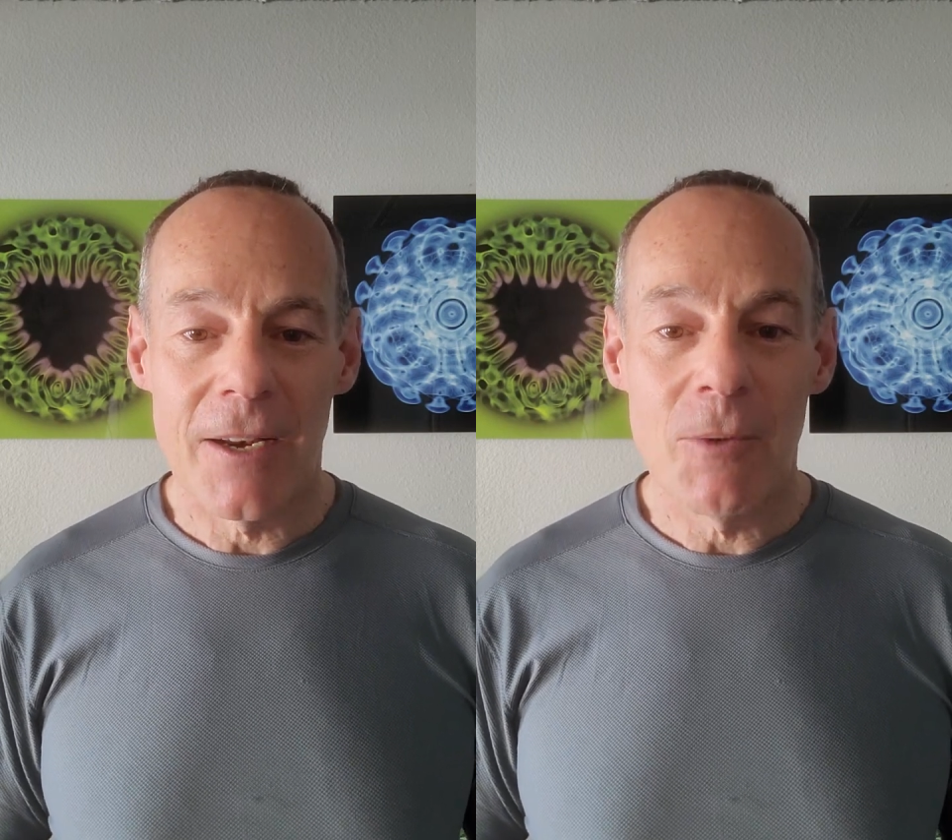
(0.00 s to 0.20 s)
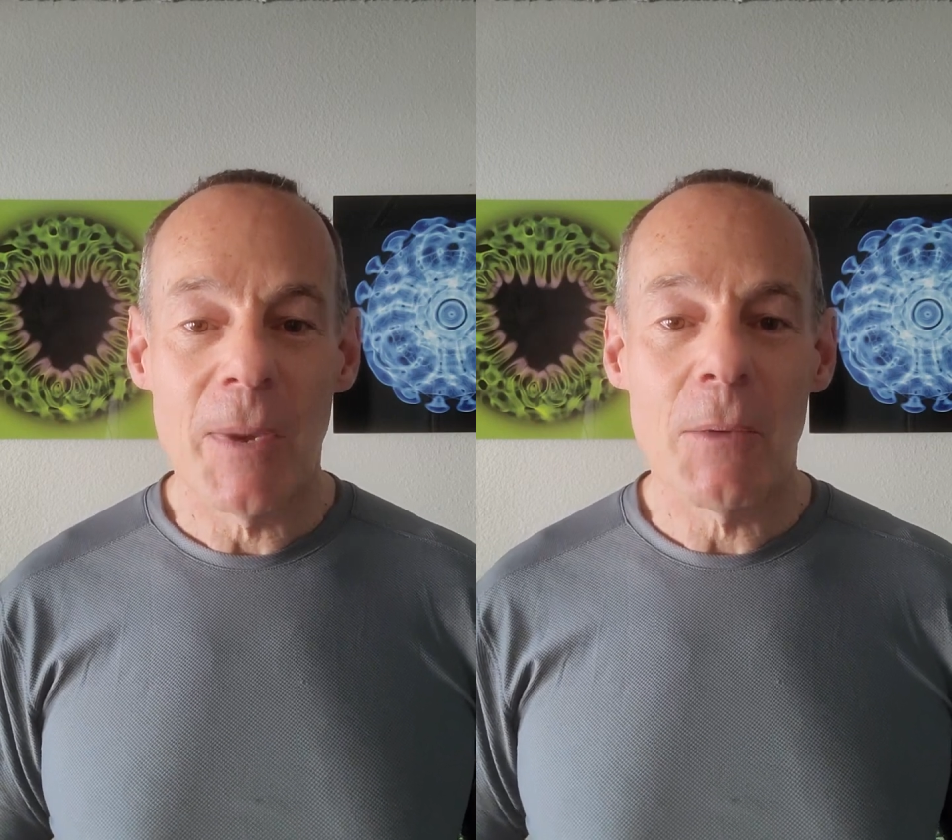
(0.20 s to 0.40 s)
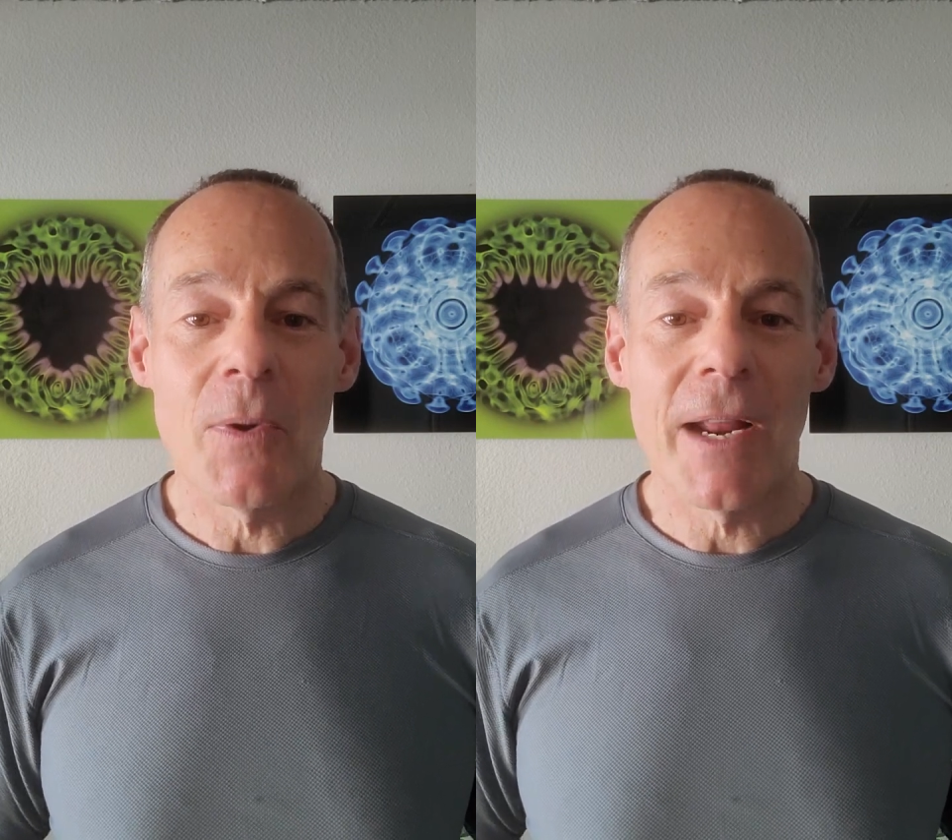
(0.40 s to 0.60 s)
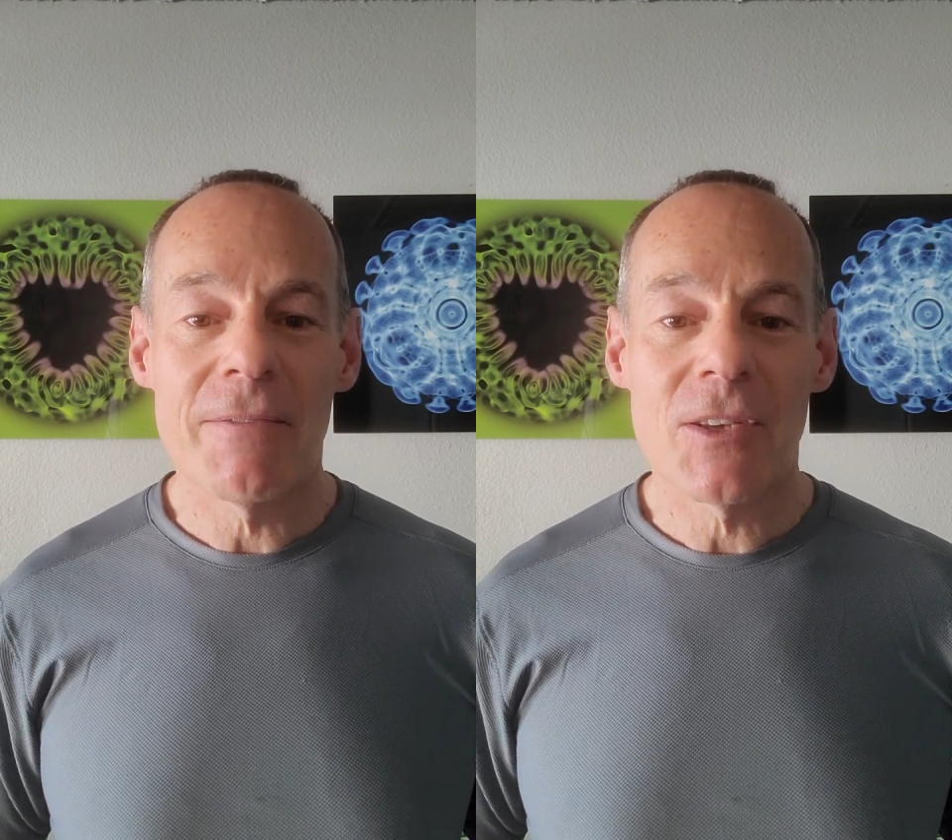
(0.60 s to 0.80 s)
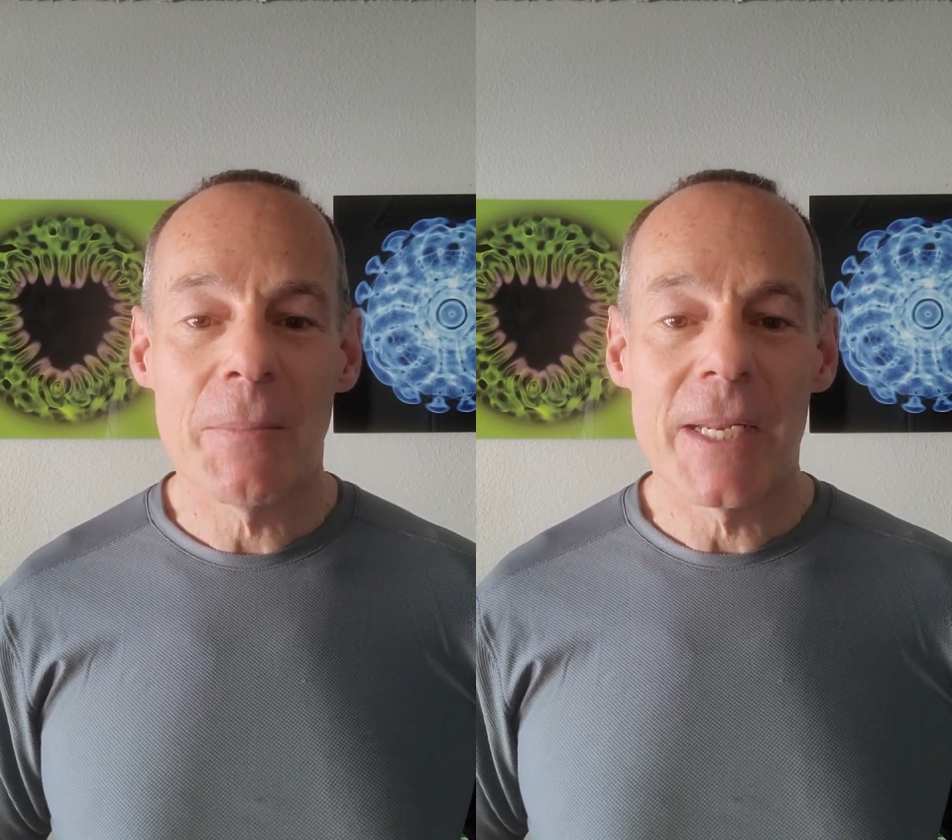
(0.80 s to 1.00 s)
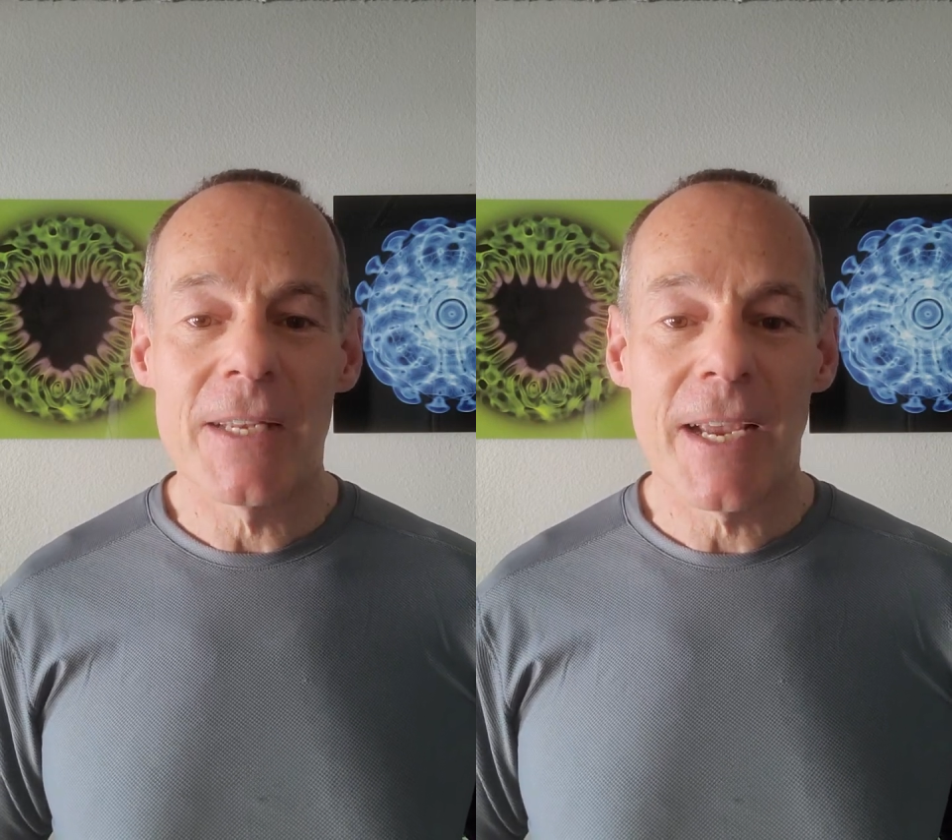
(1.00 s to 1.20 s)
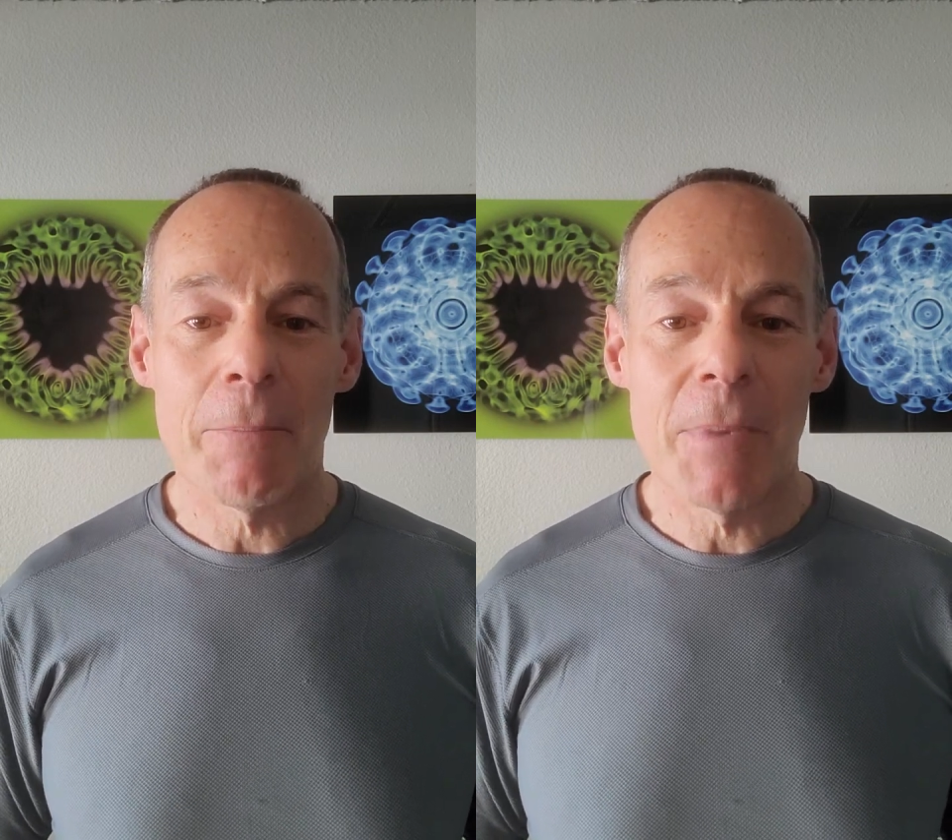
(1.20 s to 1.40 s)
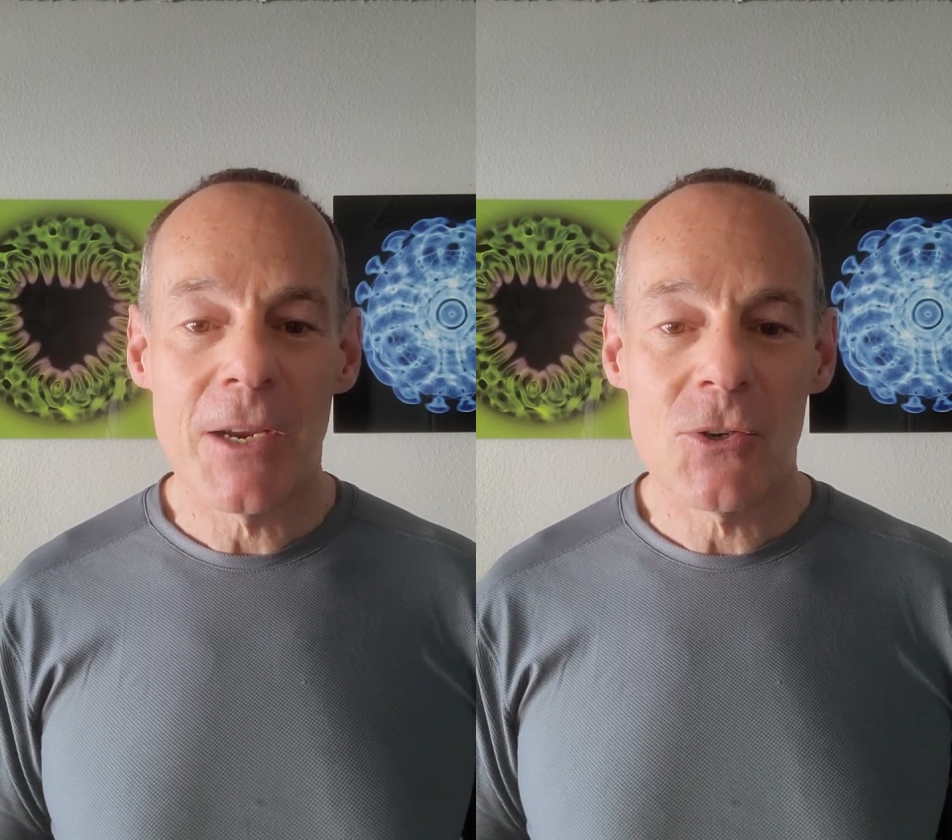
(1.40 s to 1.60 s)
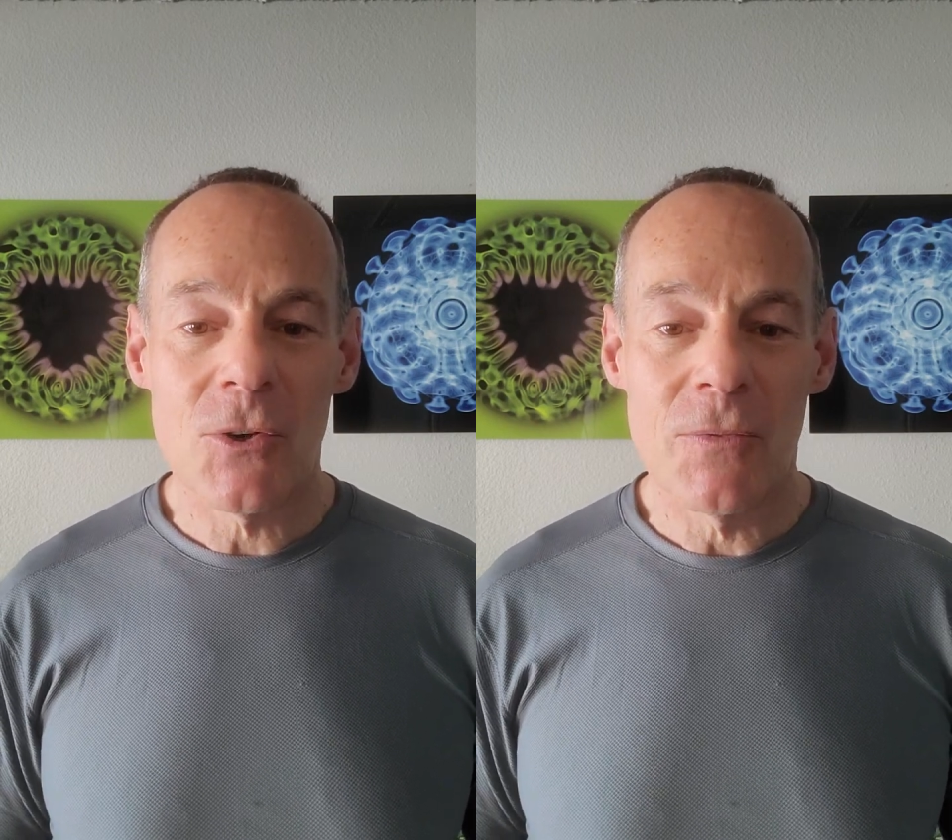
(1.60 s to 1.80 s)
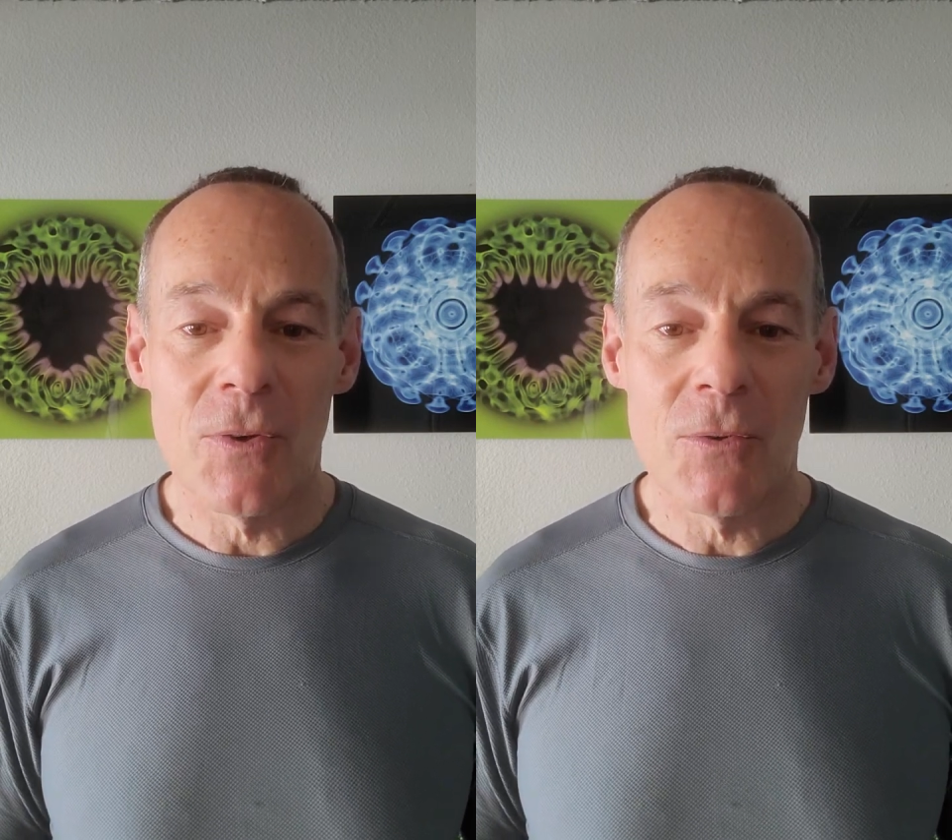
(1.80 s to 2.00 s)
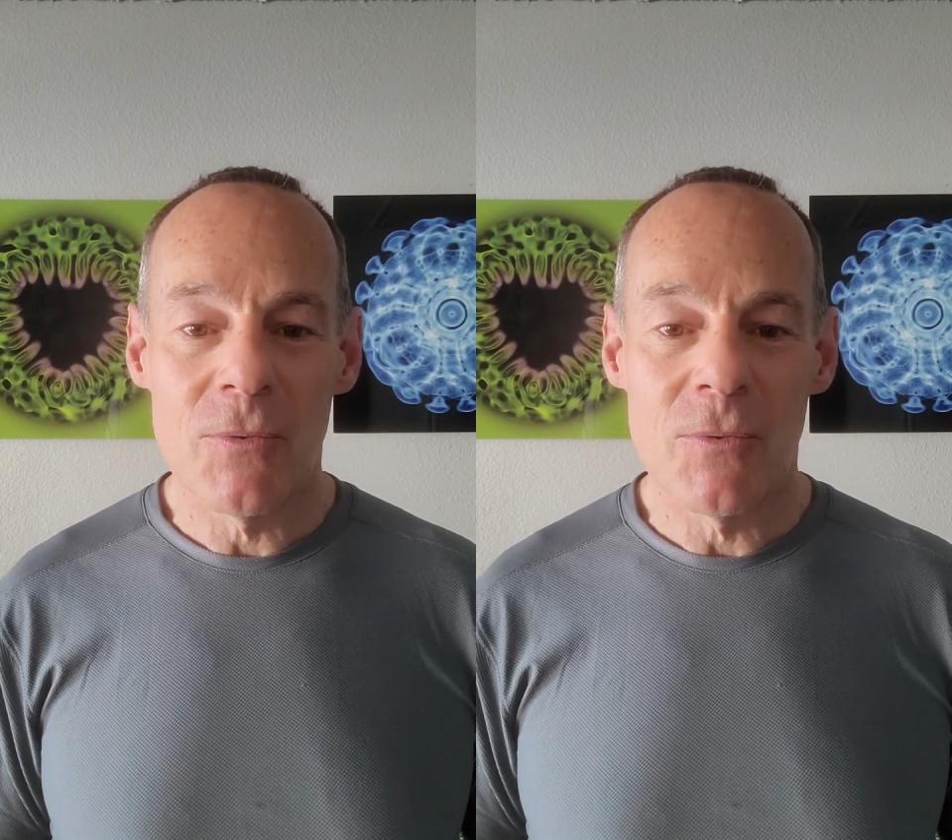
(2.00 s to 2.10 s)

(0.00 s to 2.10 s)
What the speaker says: and you might want to have somebody take a picture of you